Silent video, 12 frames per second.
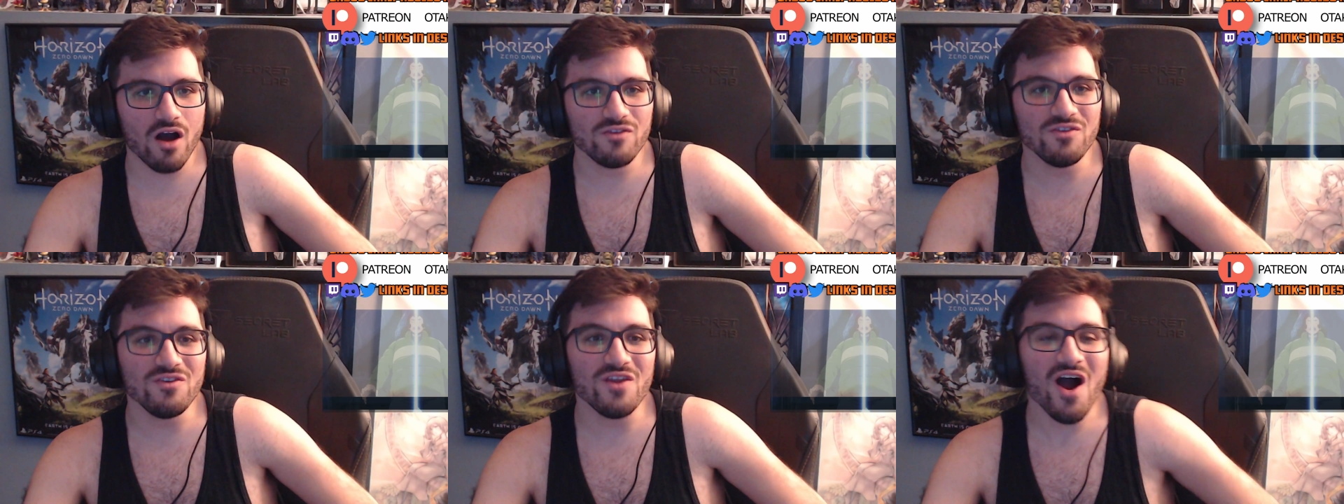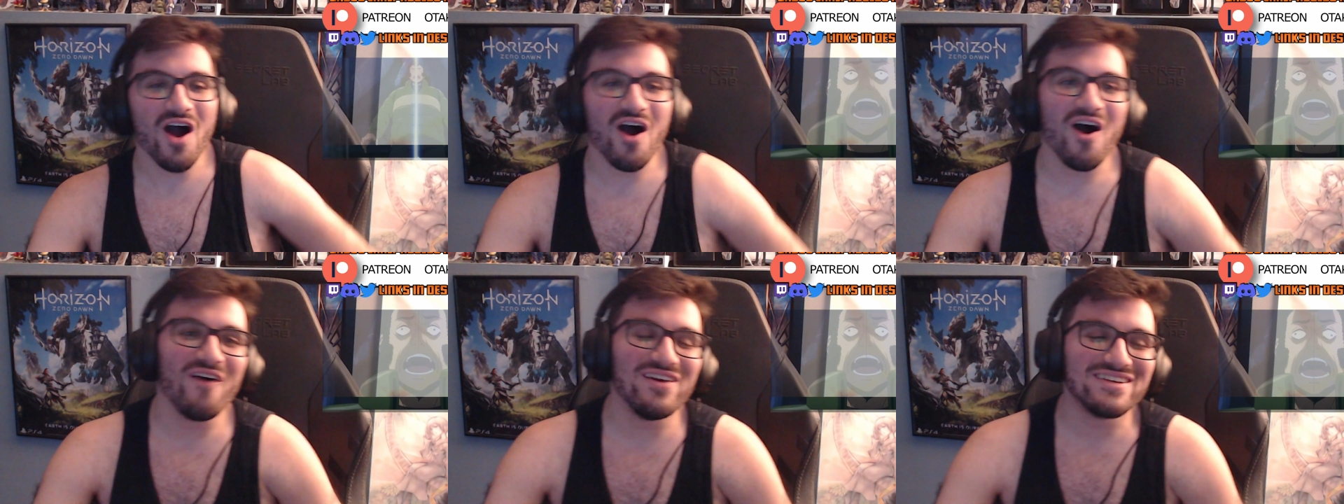
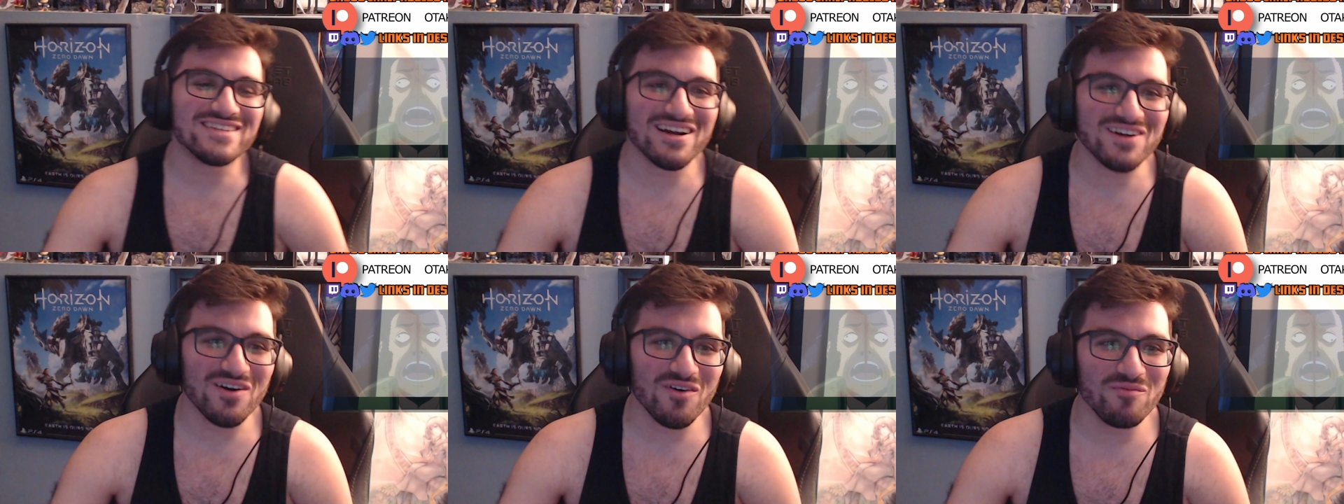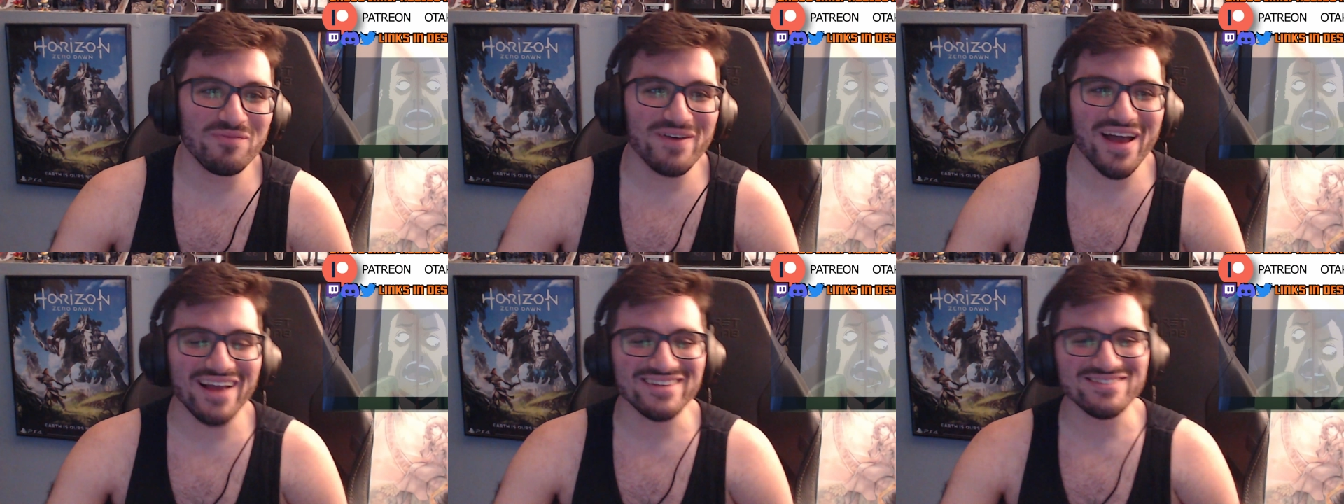No, he's not going
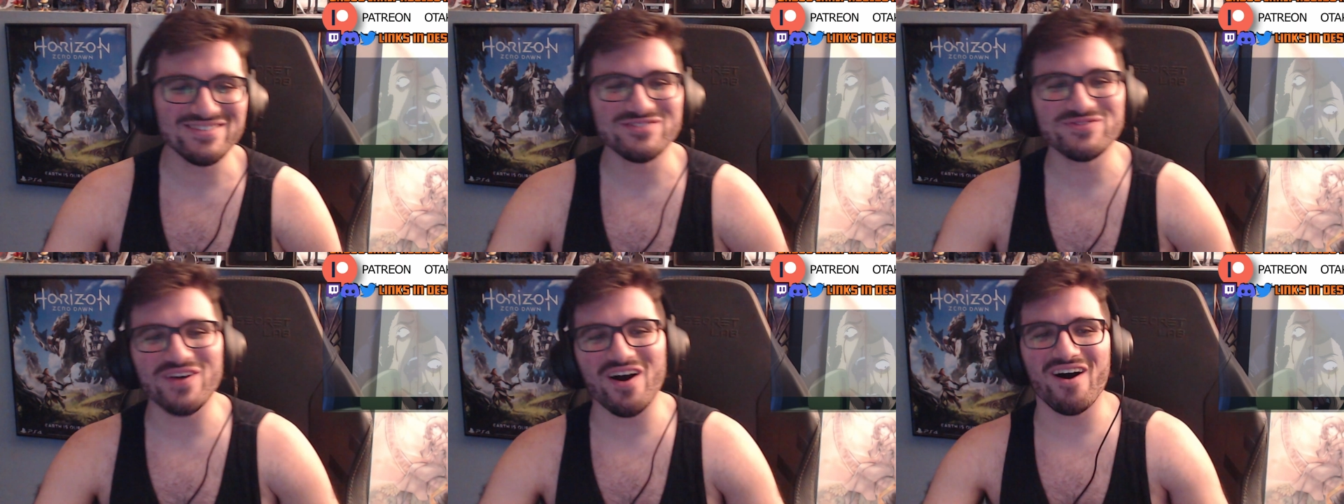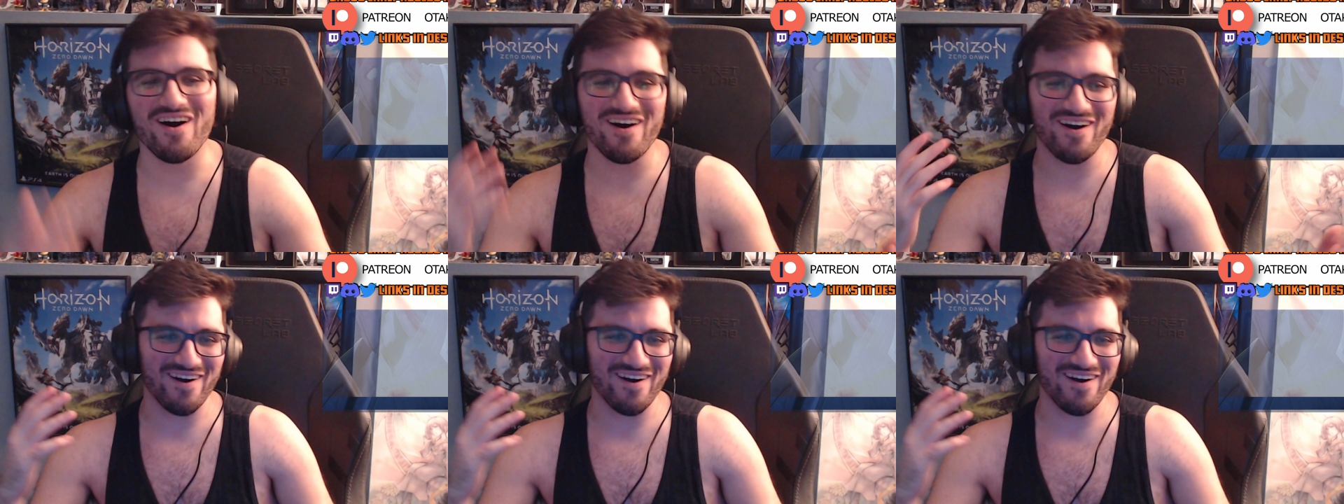back to his... Oh,